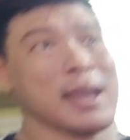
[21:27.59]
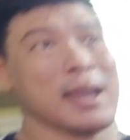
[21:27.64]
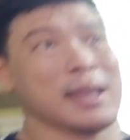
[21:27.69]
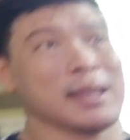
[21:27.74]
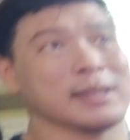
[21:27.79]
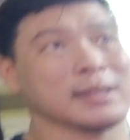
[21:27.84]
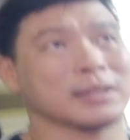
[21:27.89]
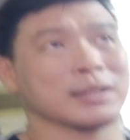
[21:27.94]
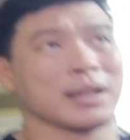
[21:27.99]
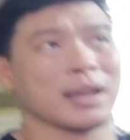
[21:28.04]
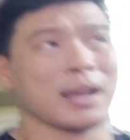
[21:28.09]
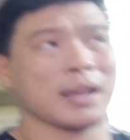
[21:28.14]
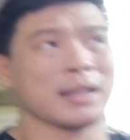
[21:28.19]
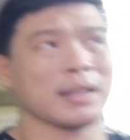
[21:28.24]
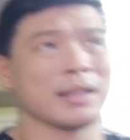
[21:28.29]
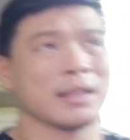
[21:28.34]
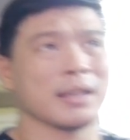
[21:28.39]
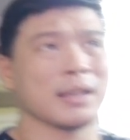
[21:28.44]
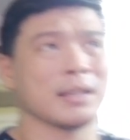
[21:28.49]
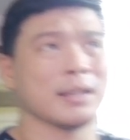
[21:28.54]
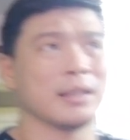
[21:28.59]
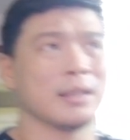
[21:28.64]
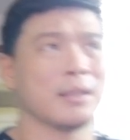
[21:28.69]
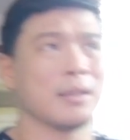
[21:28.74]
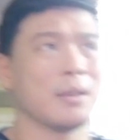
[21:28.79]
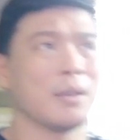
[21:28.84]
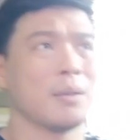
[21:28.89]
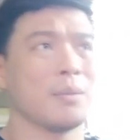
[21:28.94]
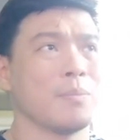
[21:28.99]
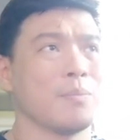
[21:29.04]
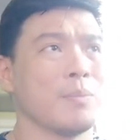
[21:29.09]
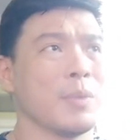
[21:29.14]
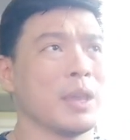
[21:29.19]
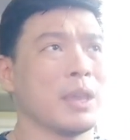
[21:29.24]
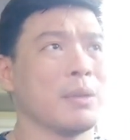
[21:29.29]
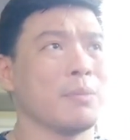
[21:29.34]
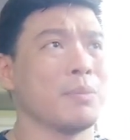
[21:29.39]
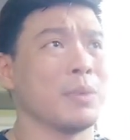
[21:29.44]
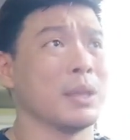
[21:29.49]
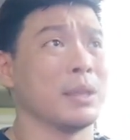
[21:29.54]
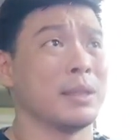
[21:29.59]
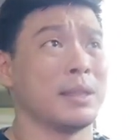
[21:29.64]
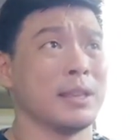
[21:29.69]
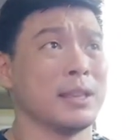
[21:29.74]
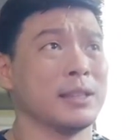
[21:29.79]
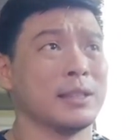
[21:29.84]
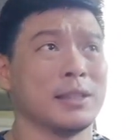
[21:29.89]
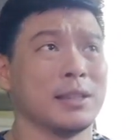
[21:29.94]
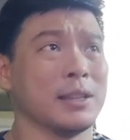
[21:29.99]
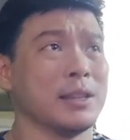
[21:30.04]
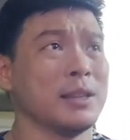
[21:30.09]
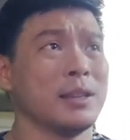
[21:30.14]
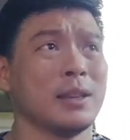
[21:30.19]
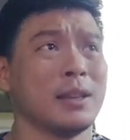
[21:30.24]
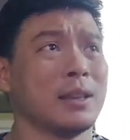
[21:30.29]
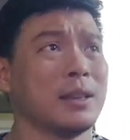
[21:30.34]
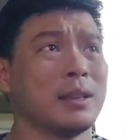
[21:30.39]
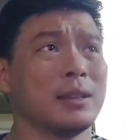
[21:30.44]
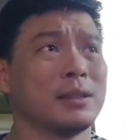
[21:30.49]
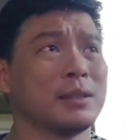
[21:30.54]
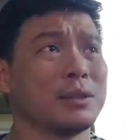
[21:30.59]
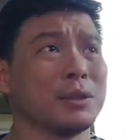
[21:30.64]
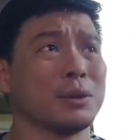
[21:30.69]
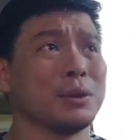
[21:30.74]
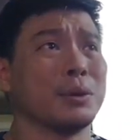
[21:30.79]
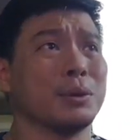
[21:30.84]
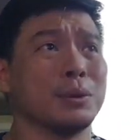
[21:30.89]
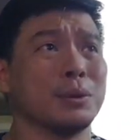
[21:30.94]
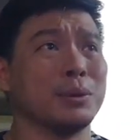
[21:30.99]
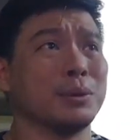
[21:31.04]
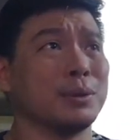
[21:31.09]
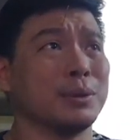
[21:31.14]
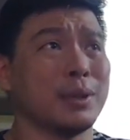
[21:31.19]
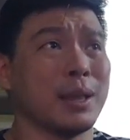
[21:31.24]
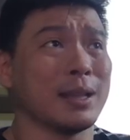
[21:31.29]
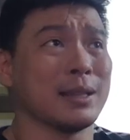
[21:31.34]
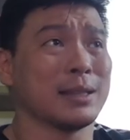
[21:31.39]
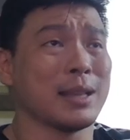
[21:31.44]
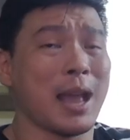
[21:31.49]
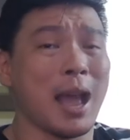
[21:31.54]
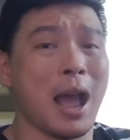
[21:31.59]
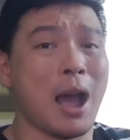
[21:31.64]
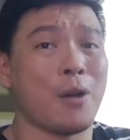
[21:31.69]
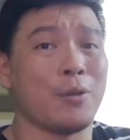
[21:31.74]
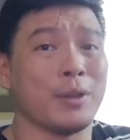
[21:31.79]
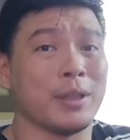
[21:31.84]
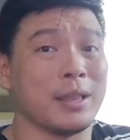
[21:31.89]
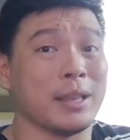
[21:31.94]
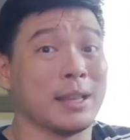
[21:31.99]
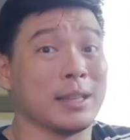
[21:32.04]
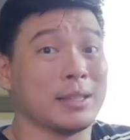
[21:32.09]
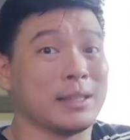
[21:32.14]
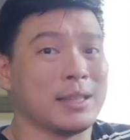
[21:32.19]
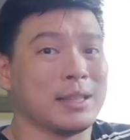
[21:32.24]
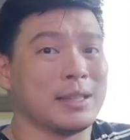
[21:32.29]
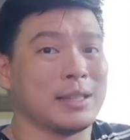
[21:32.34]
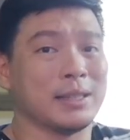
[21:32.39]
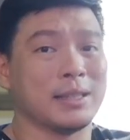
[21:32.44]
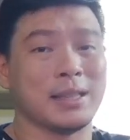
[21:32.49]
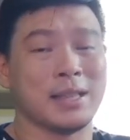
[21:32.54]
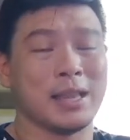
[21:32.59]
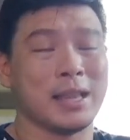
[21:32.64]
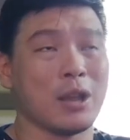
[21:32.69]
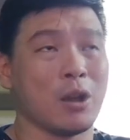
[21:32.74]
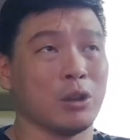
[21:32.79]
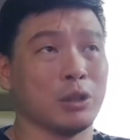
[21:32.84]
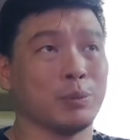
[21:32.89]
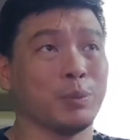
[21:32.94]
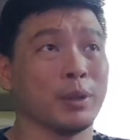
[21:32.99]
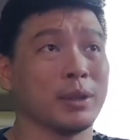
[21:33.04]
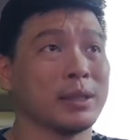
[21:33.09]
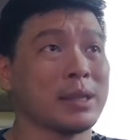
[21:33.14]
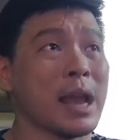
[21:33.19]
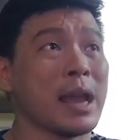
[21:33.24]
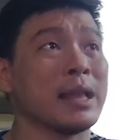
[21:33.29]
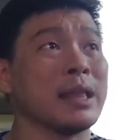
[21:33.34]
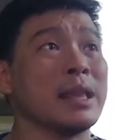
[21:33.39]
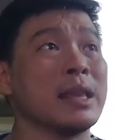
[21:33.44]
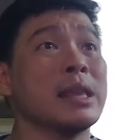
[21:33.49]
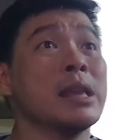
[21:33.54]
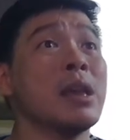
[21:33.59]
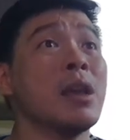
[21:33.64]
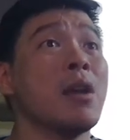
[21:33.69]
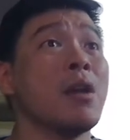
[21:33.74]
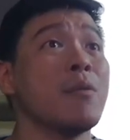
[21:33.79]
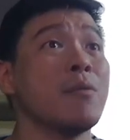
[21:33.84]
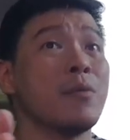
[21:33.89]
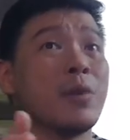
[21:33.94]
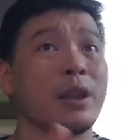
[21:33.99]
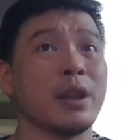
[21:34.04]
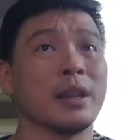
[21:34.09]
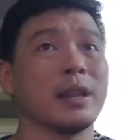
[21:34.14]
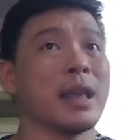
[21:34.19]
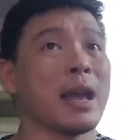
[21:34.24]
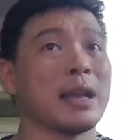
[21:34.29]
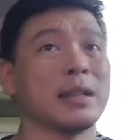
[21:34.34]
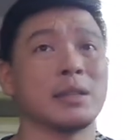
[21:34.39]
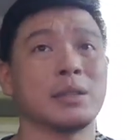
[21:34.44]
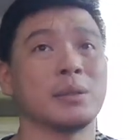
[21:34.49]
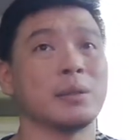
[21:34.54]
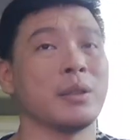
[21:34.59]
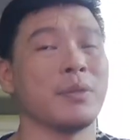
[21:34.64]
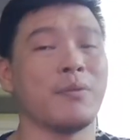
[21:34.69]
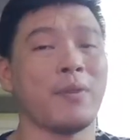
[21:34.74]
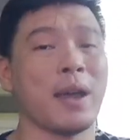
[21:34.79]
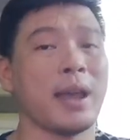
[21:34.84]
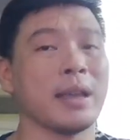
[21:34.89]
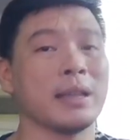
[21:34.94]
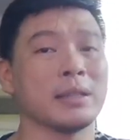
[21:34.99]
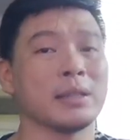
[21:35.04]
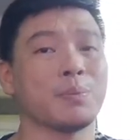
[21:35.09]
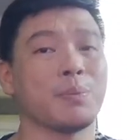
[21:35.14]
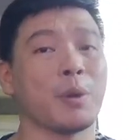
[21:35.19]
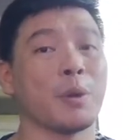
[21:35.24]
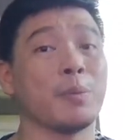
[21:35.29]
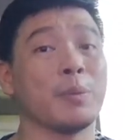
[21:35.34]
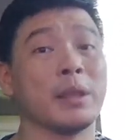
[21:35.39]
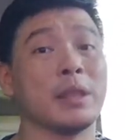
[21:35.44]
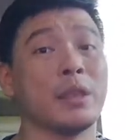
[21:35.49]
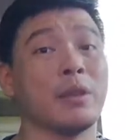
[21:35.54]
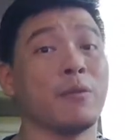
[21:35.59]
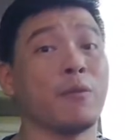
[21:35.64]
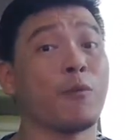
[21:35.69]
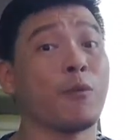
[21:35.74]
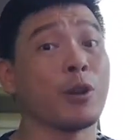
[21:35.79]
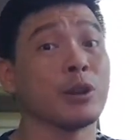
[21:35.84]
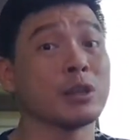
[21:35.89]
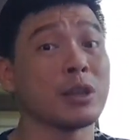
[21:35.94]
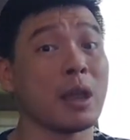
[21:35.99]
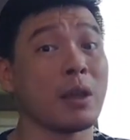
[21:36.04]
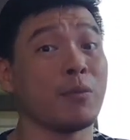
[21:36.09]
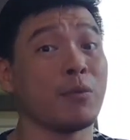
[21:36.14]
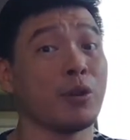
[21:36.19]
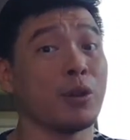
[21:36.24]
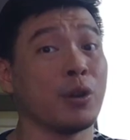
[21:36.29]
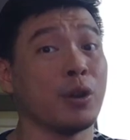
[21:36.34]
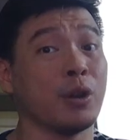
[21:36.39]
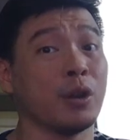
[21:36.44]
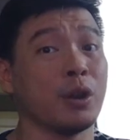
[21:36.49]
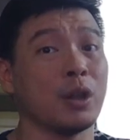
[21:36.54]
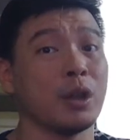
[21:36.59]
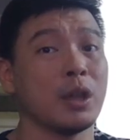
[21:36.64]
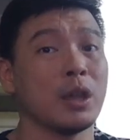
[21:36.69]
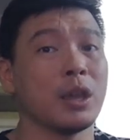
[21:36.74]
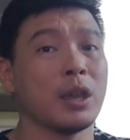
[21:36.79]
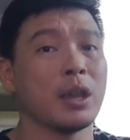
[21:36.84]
And it's kind of making me dizzy. So that's how it is. This is the Obsbot Tiny. Very nice device, probably the first ever